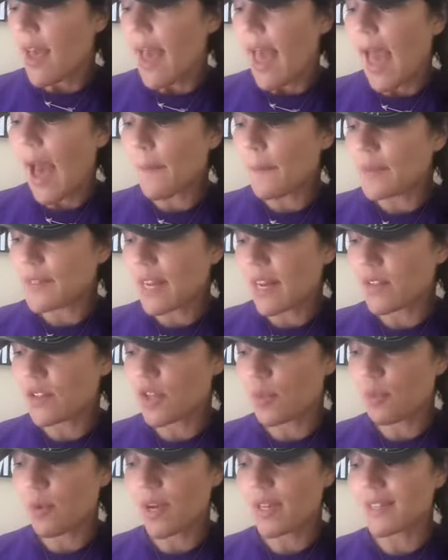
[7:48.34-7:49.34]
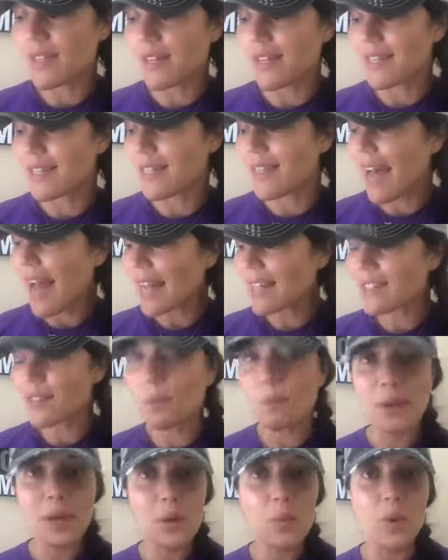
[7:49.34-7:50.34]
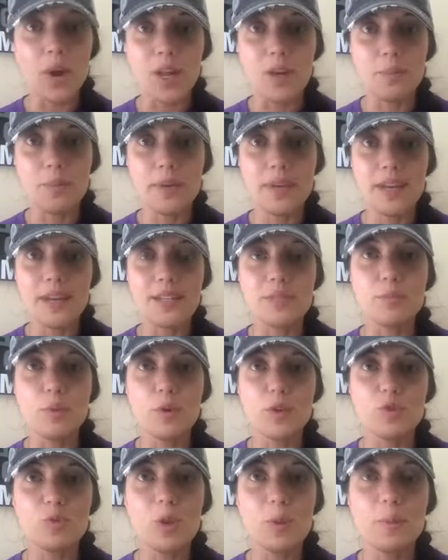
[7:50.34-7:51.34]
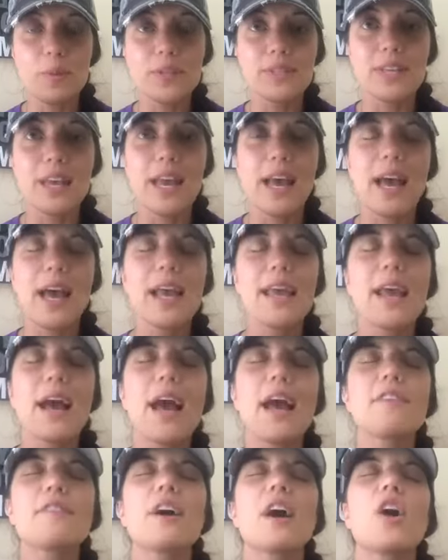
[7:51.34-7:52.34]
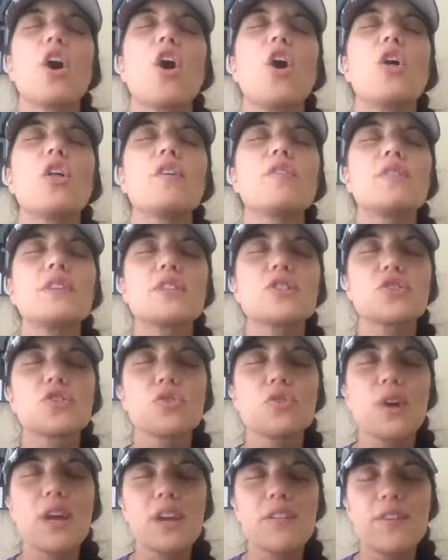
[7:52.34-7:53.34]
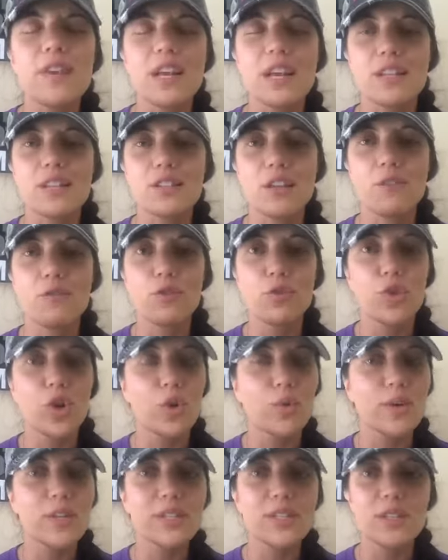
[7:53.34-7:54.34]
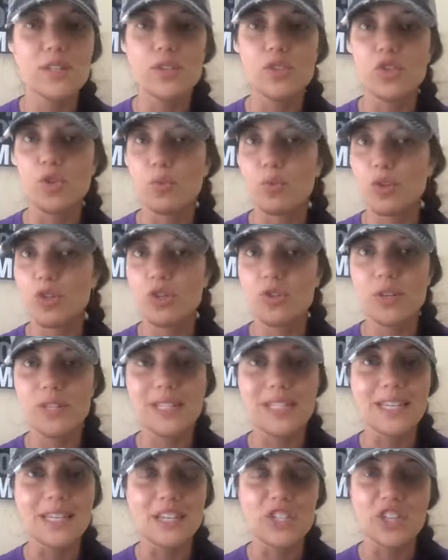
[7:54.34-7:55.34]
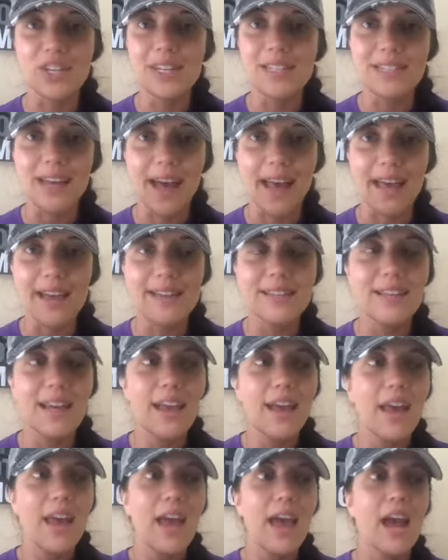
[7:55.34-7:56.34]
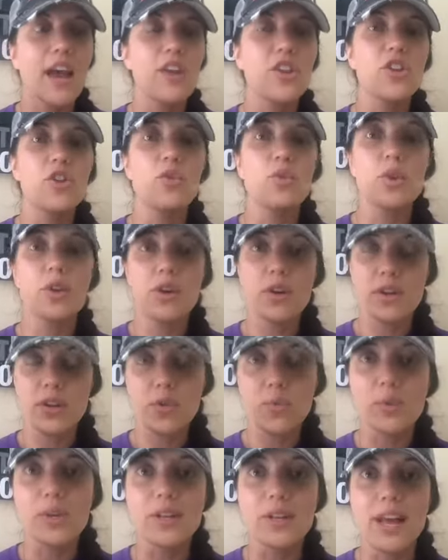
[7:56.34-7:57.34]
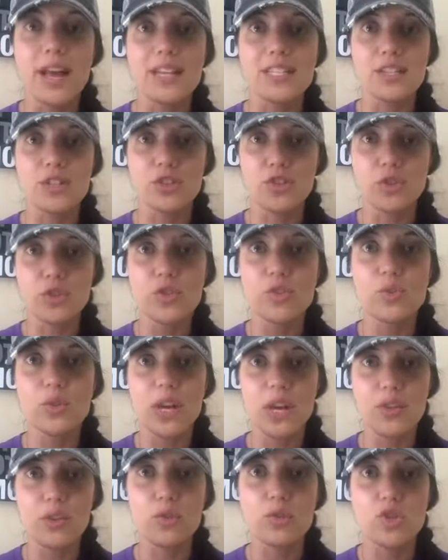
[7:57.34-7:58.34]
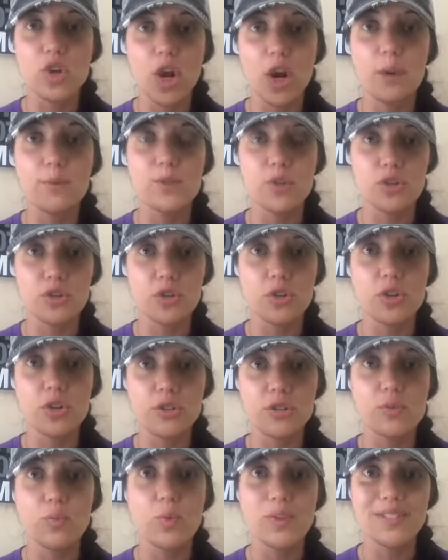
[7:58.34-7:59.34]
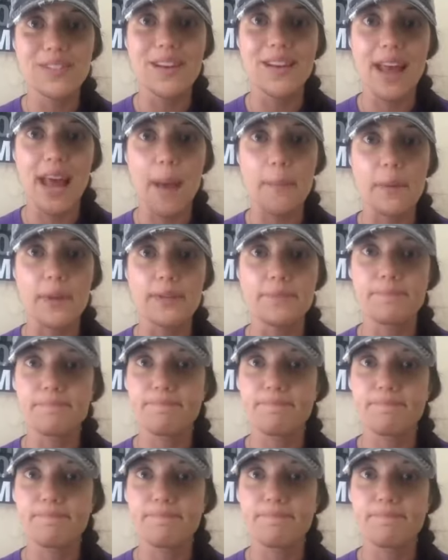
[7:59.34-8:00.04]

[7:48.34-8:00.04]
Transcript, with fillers: Appetite suppressant, that's a big one because most people say, I, have got all of these cravings. If you go into the super strict ketogenic diet, and you are going to realize as soon as you cut those carbs and sugars, what's going to happen?